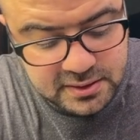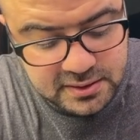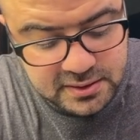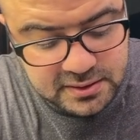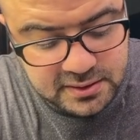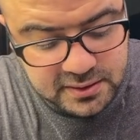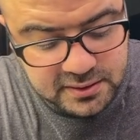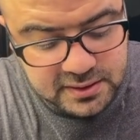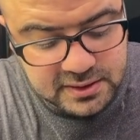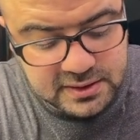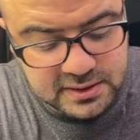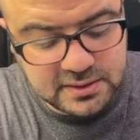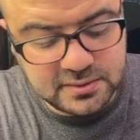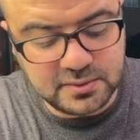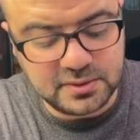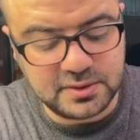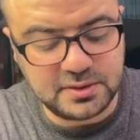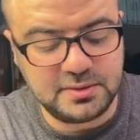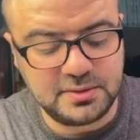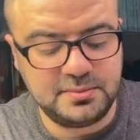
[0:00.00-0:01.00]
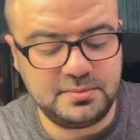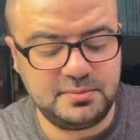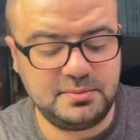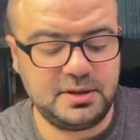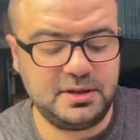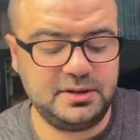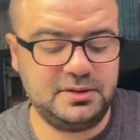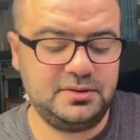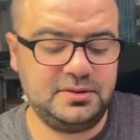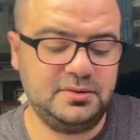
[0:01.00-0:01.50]
So these were
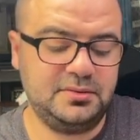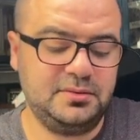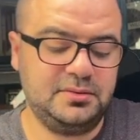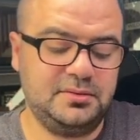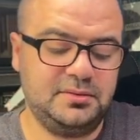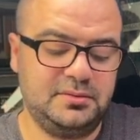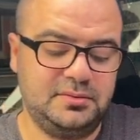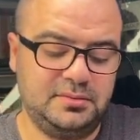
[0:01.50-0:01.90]
my 2